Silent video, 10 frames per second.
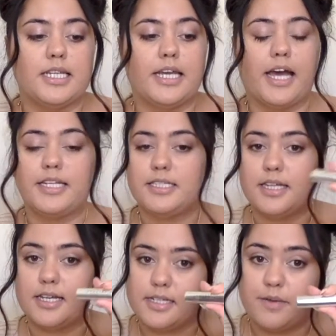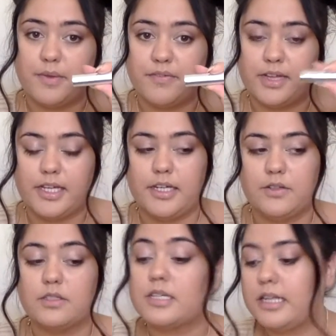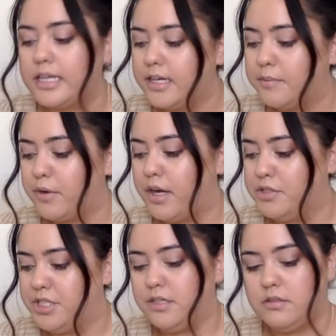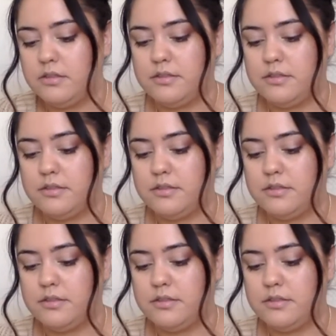the Anastasia Beverly Hills Clear Brow Gel.